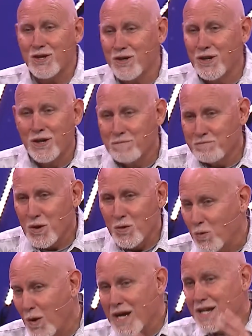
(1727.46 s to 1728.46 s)
that are
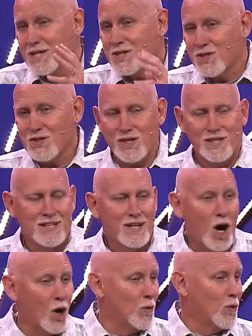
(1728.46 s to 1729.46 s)
raised
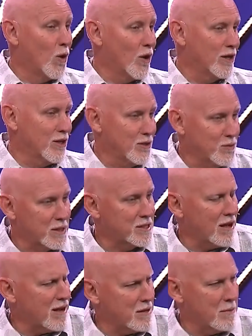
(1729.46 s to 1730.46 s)
a royal. We
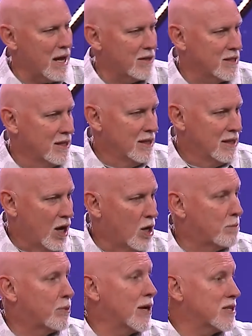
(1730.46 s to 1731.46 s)
talk about our
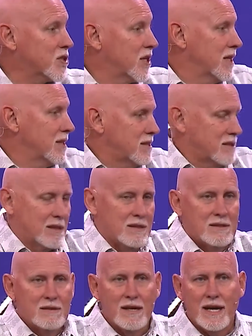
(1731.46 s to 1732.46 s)
president
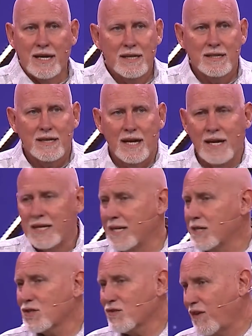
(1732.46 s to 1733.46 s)
and
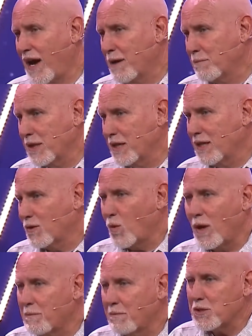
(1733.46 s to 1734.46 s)
his family and
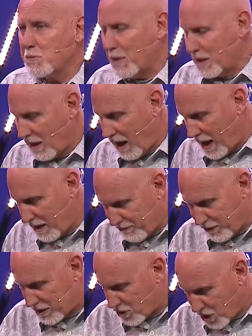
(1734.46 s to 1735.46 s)
what it must be like
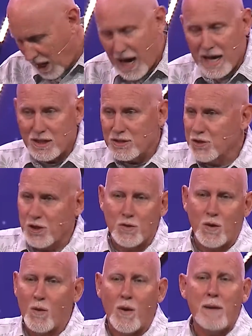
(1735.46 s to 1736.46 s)
for a child to
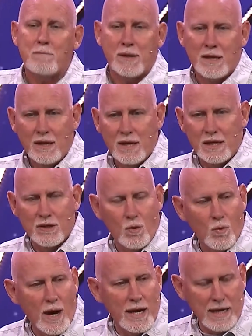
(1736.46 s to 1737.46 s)
grow up in the
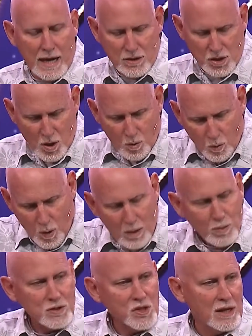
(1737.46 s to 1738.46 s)
White House.
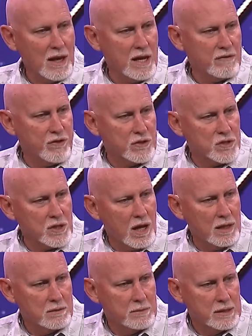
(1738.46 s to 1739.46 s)
What was it like for
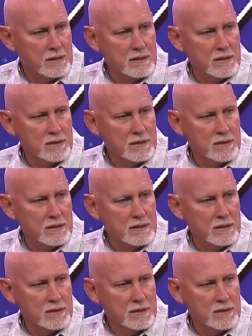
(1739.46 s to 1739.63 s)
Solomon?